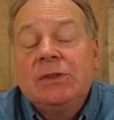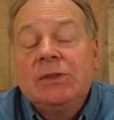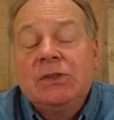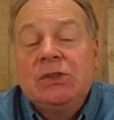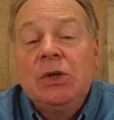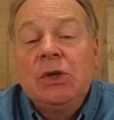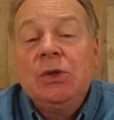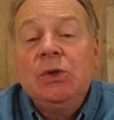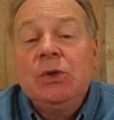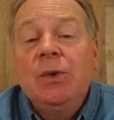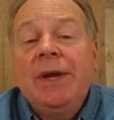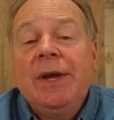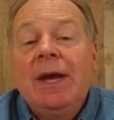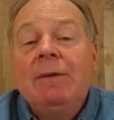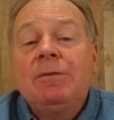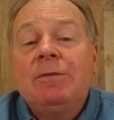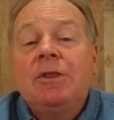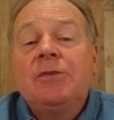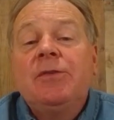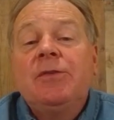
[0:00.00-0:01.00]
So you
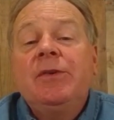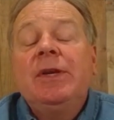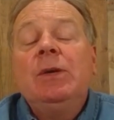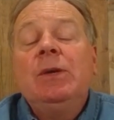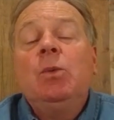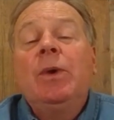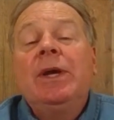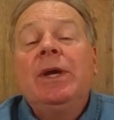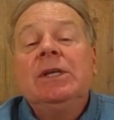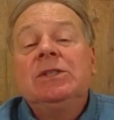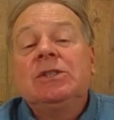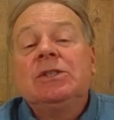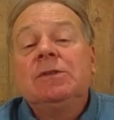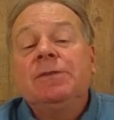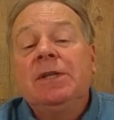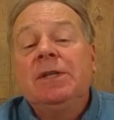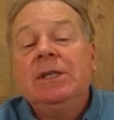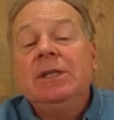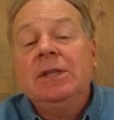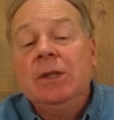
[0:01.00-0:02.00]
have 3 ways of
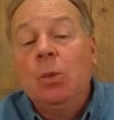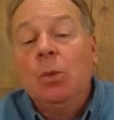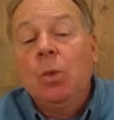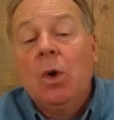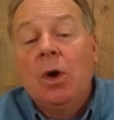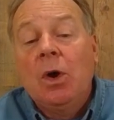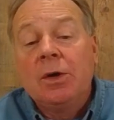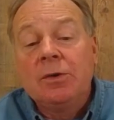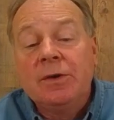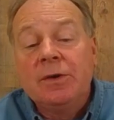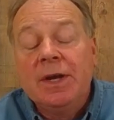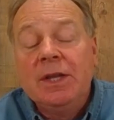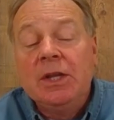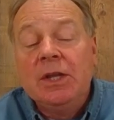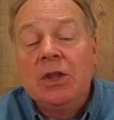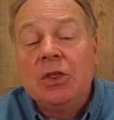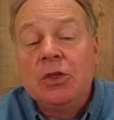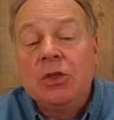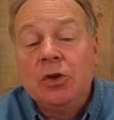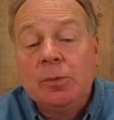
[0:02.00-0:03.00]
heating the water in the
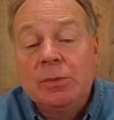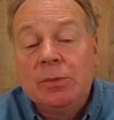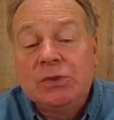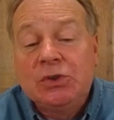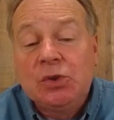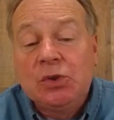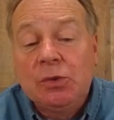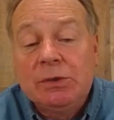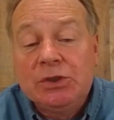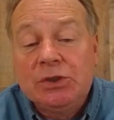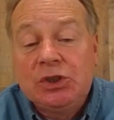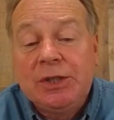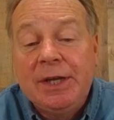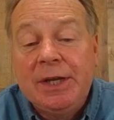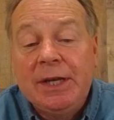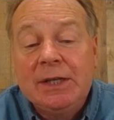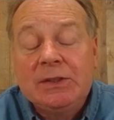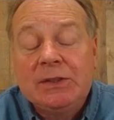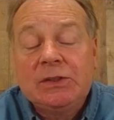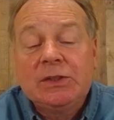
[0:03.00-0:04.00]
thermal storage
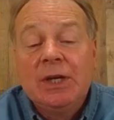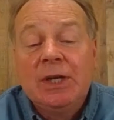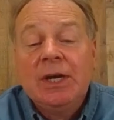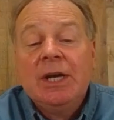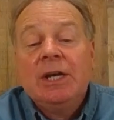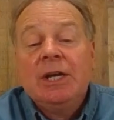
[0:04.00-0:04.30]
tanks.